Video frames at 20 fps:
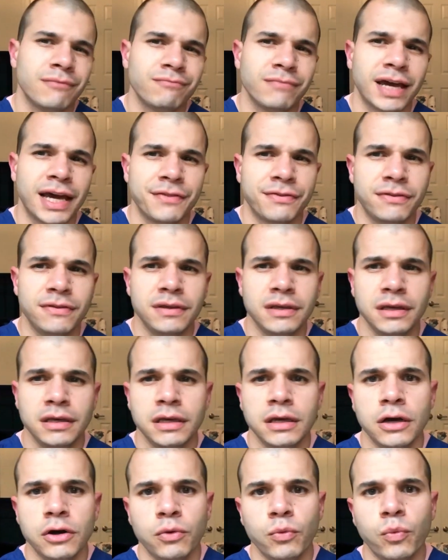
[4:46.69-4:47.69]
at the
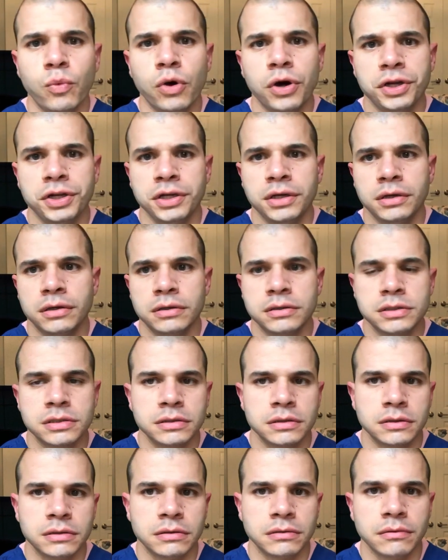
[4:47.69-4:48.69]
1 year
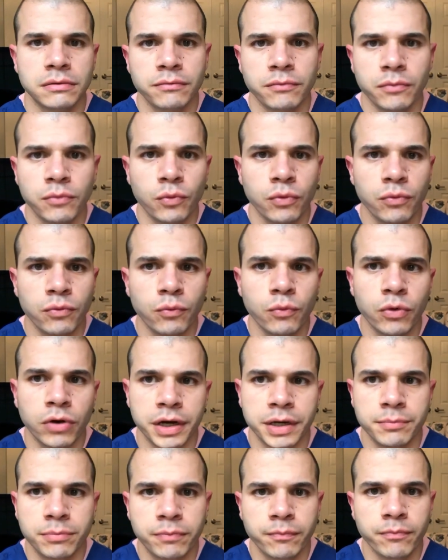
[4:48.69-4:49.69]
to
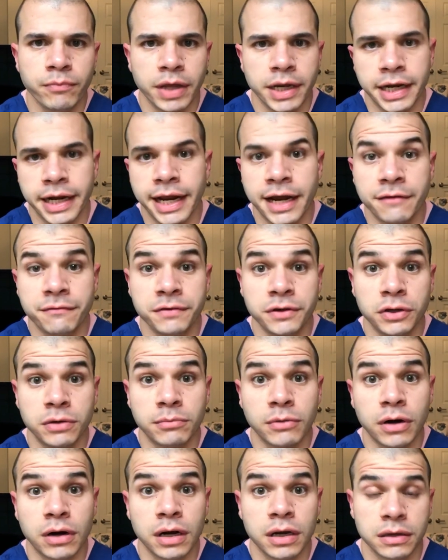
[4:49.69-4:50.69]
1.5 year
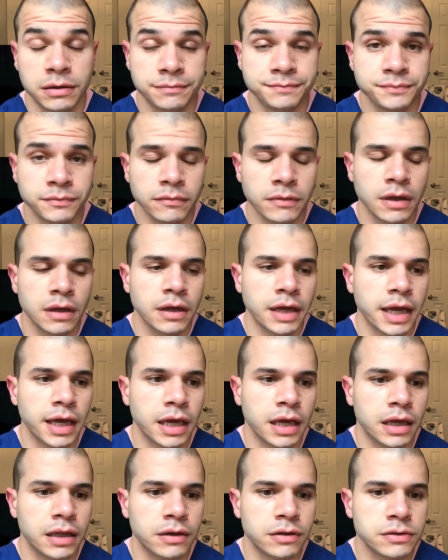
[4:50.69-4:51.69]
mark.
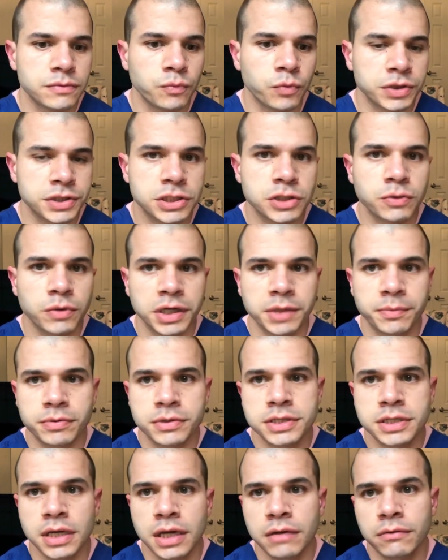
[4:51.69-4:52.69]
And what's
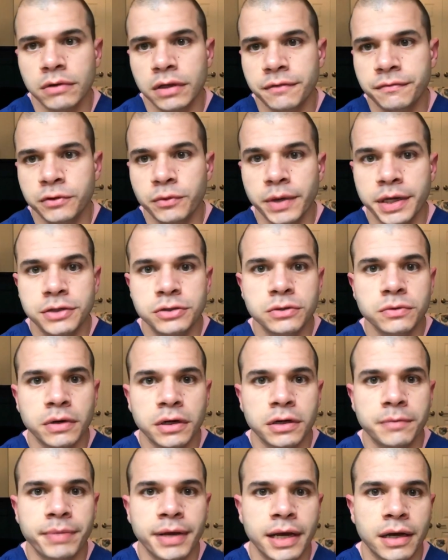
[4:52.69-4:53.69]
20%? Well, if you weigh
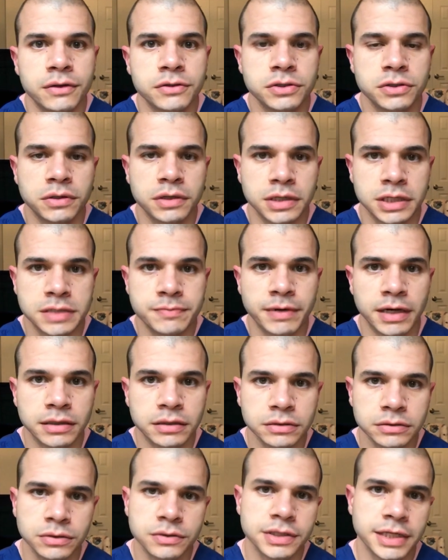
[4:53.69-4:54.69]
200 pounds, you can expect
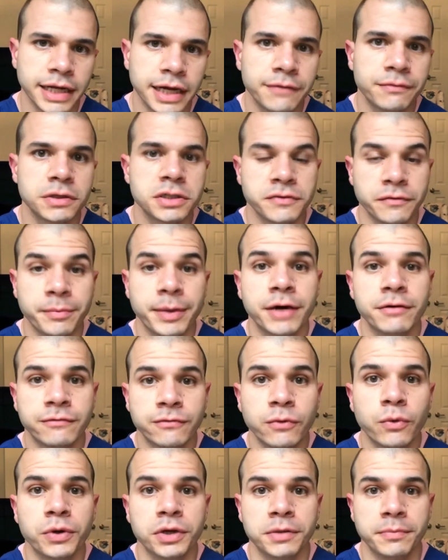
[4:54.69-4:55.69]
to lose an average of about
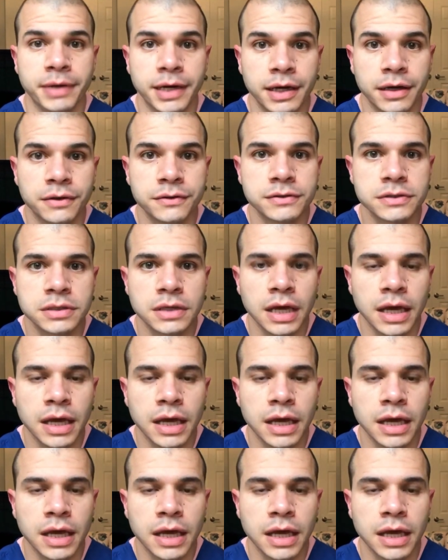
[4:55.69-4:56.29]
40 pounds.